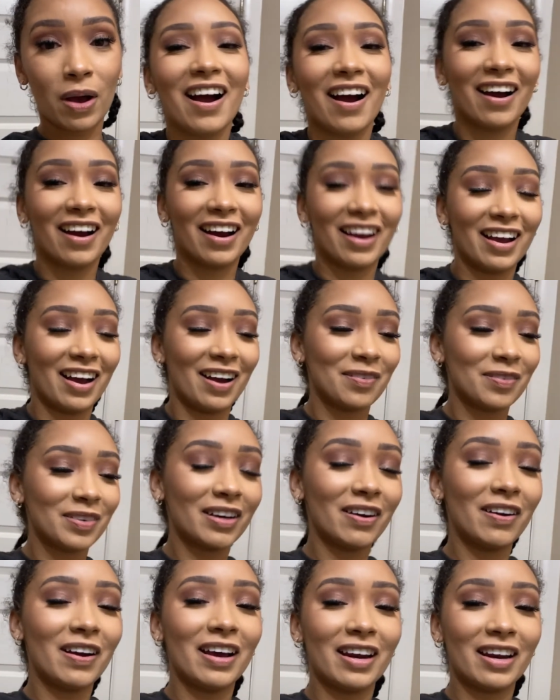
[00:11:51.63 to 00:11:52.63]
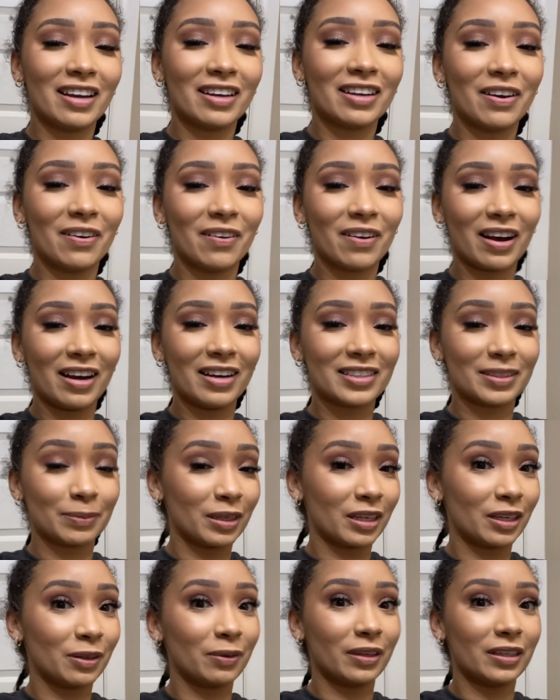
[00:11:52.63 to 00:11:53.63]
All right, I'm gonna go ahead and go, guys. I'm
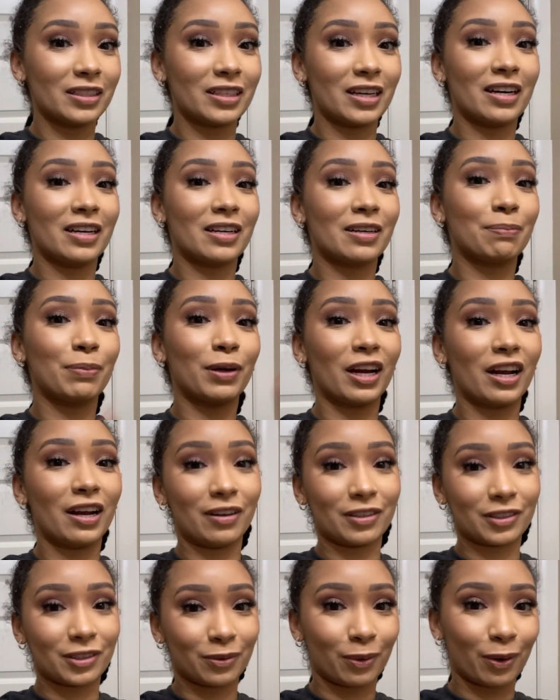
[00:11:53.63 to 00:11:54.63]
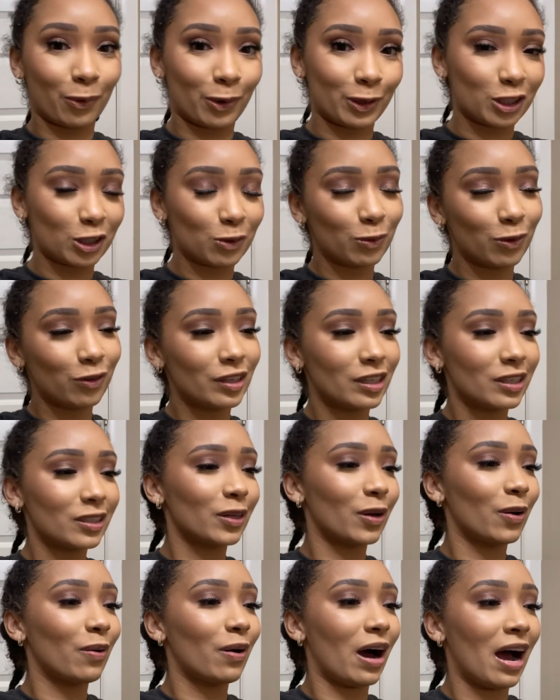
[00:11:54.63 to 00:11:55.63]
getting really tired, but I also want to watch this movie,
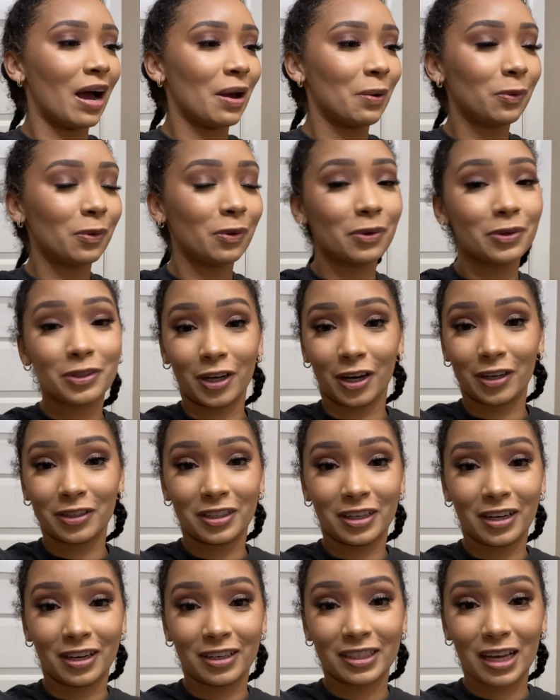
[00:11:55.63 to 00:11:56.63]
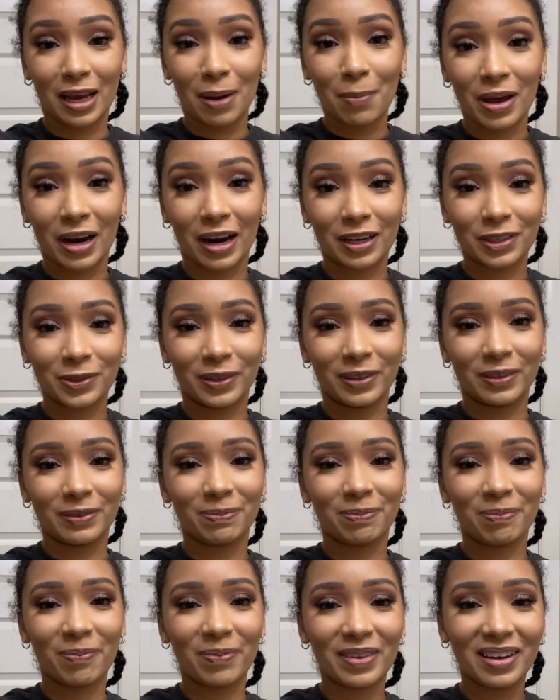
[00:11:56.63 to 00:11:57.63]
so I will talk to you guys in my next one.
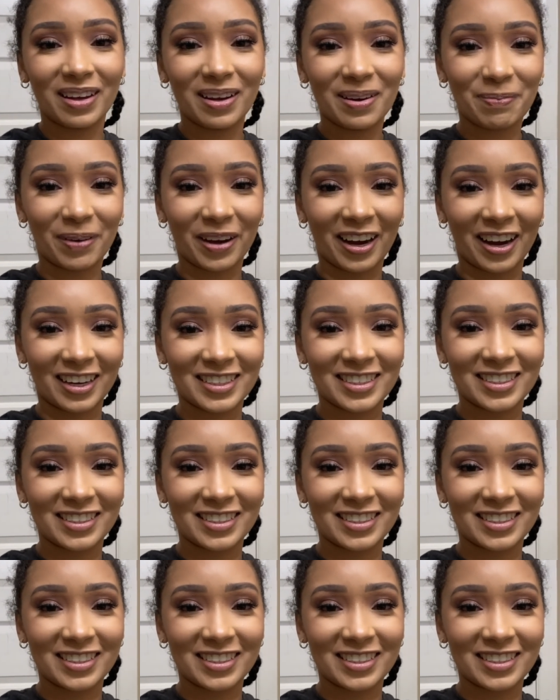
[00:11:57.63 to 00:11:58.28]
Bye, guys.